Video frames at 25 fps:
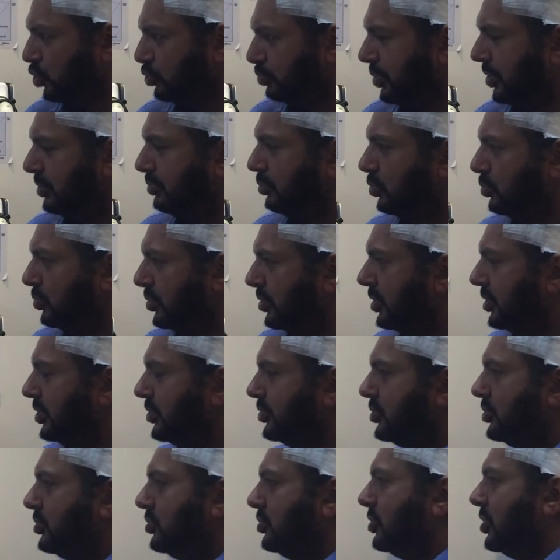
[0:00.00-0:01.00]
Most people would
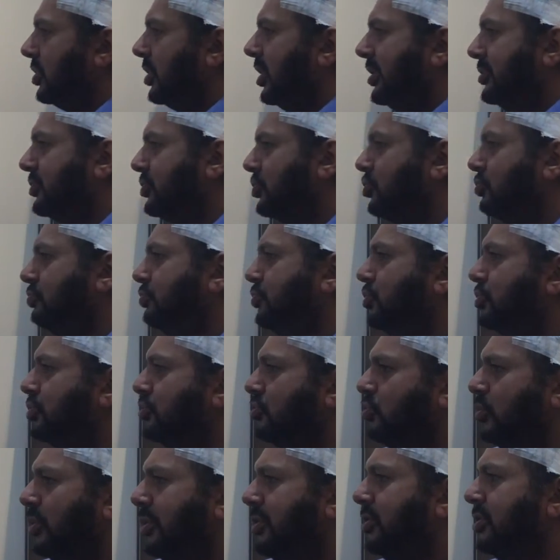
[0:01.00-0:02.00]
listen to classical
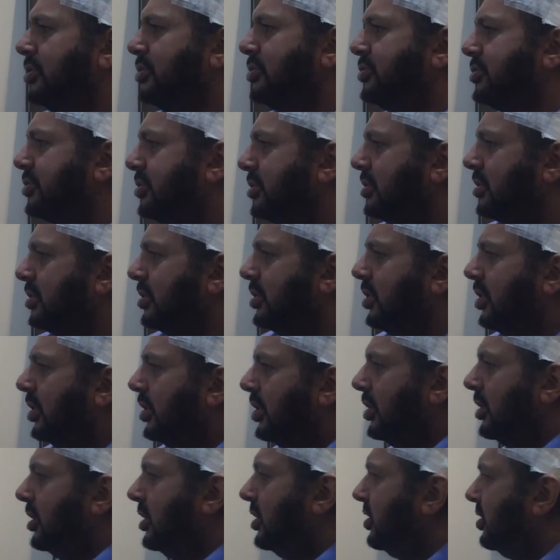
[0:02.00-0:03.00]
music, whether it's
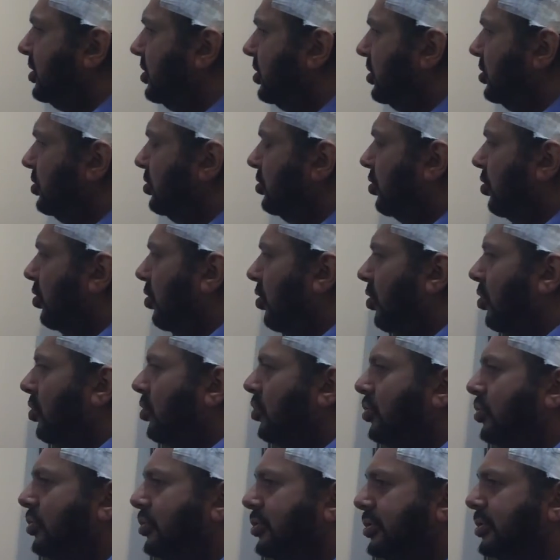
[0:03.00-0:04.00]
Hindi
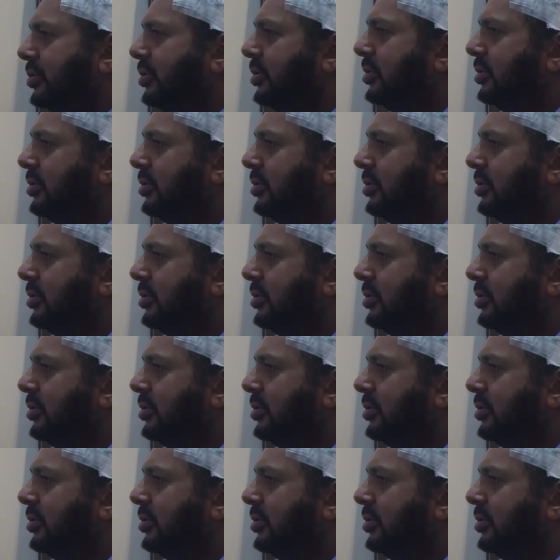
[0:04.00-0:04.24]
or